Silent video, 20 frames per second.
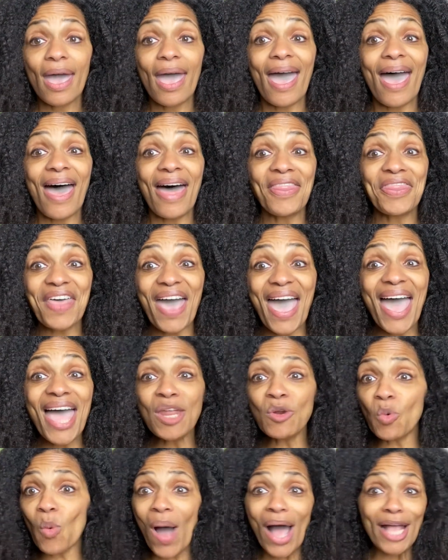And
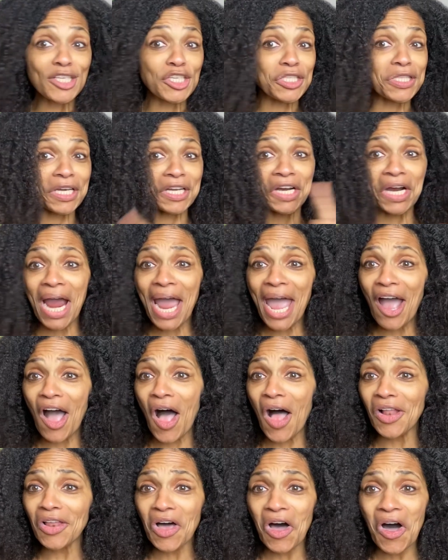then watch the
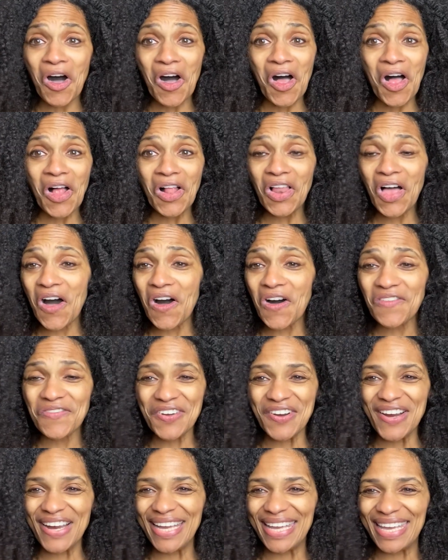kreyòl all
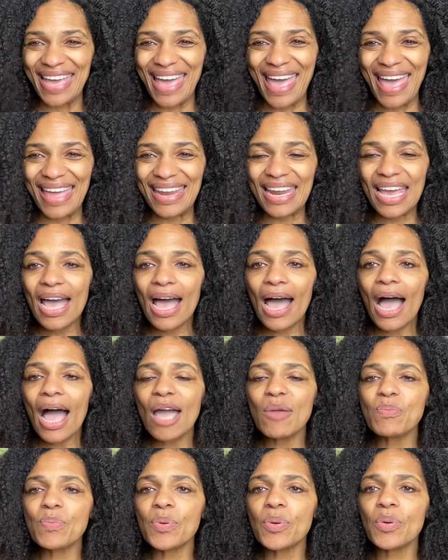over again.
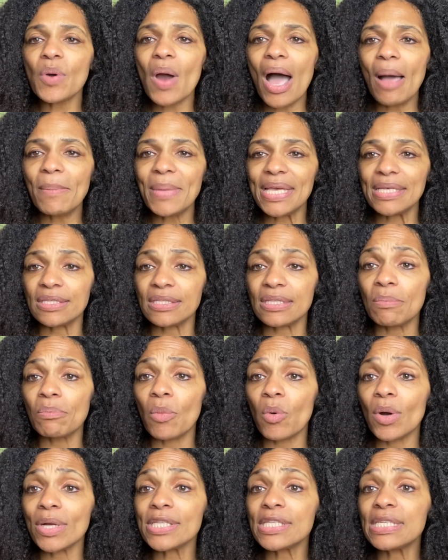I promise the
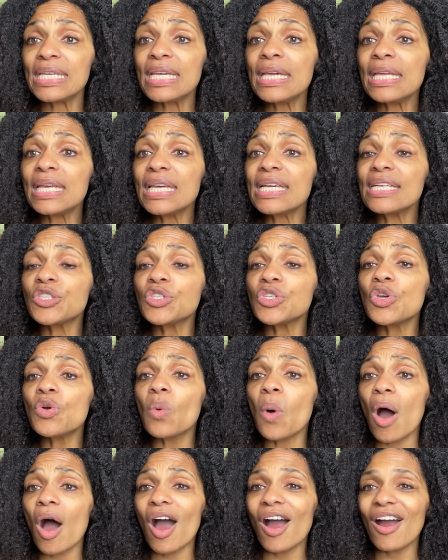more tedious
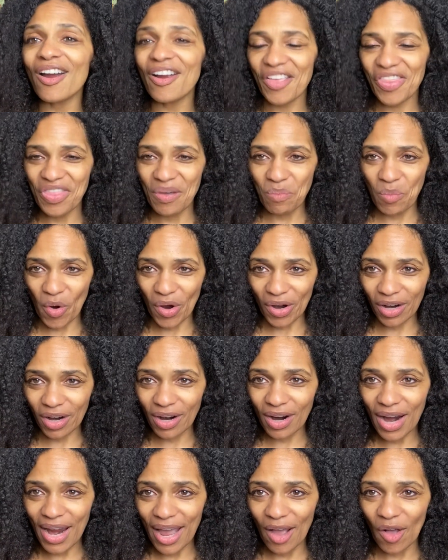you are, the more
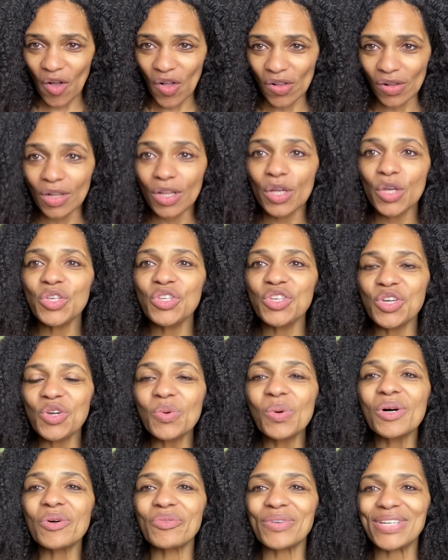kreyòl you
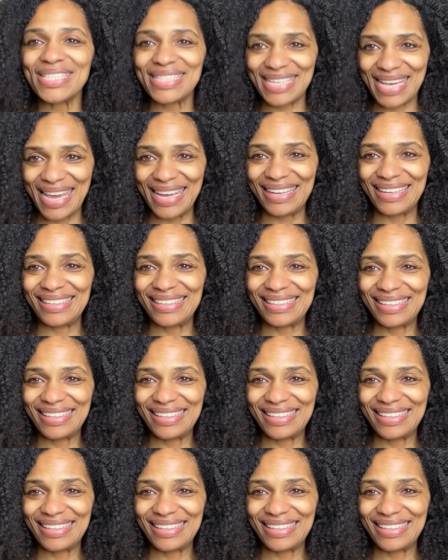will retain.